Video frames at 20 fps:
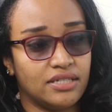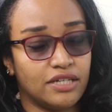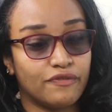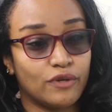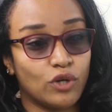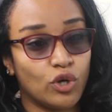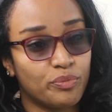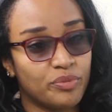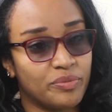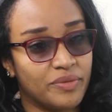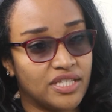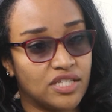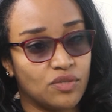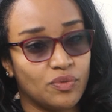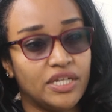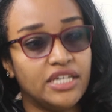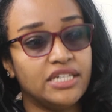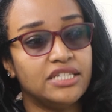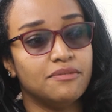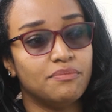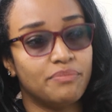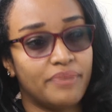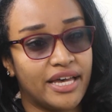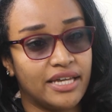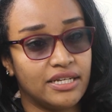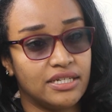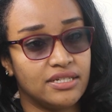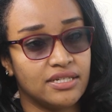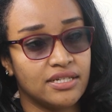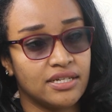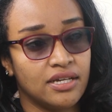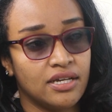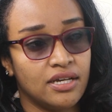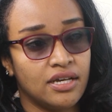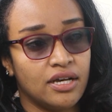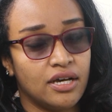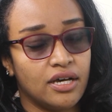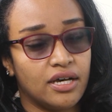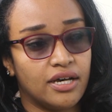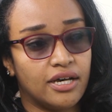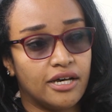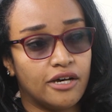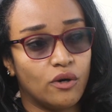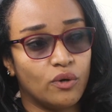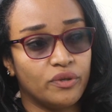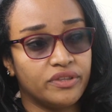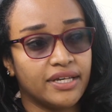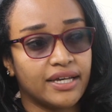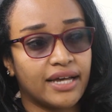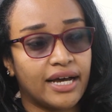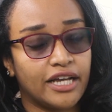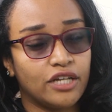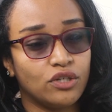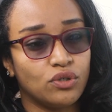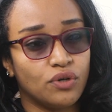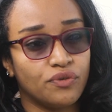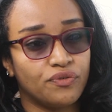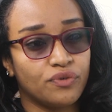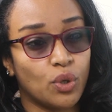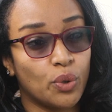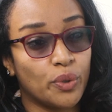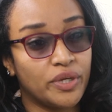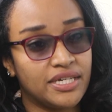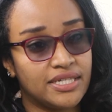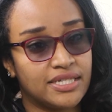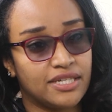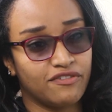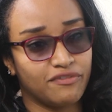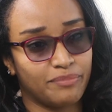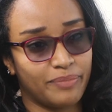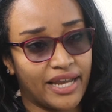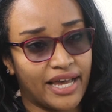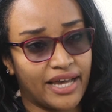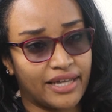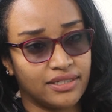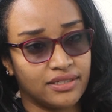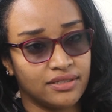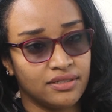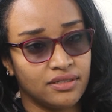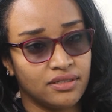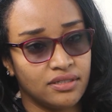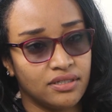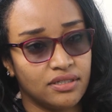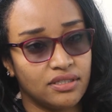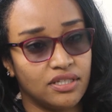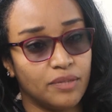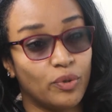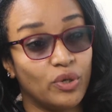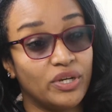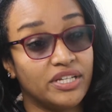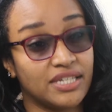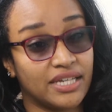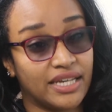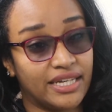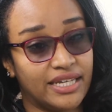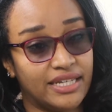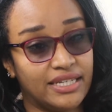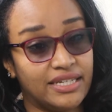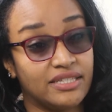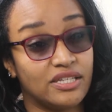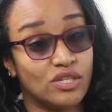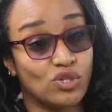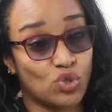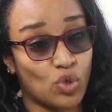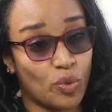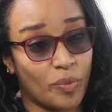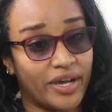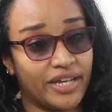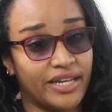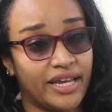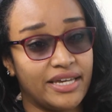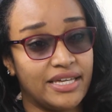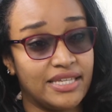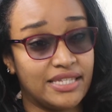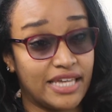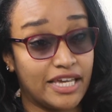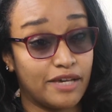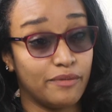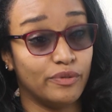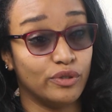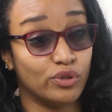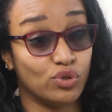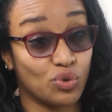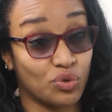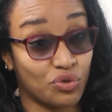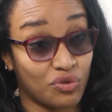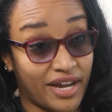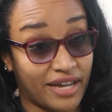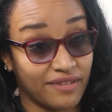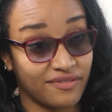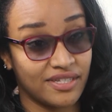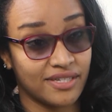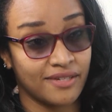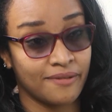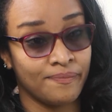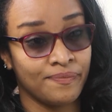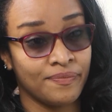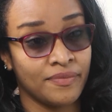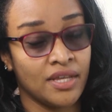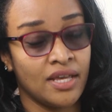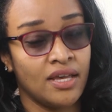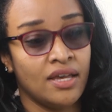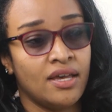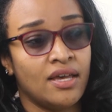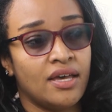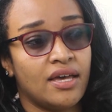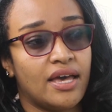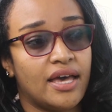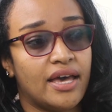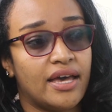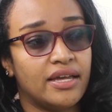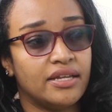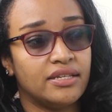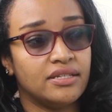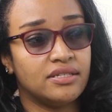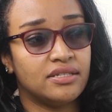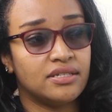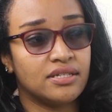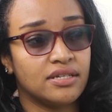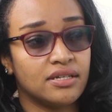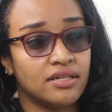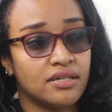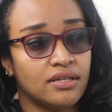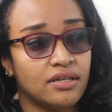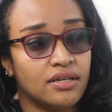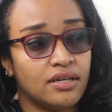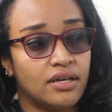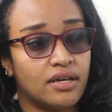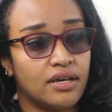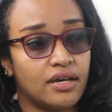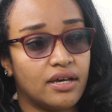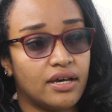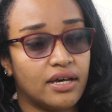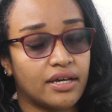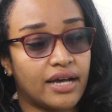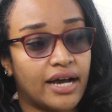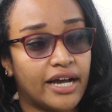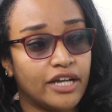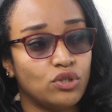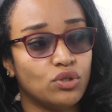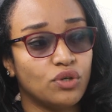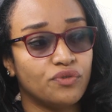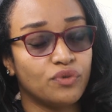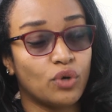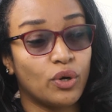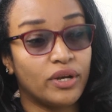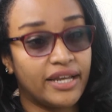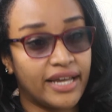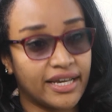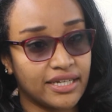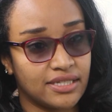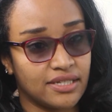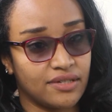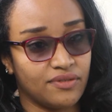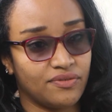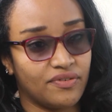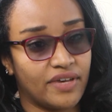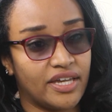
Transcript: developments really depend uh, on the kind of cohesive plan the political elite in Somalia is able to craft, and a kind of collective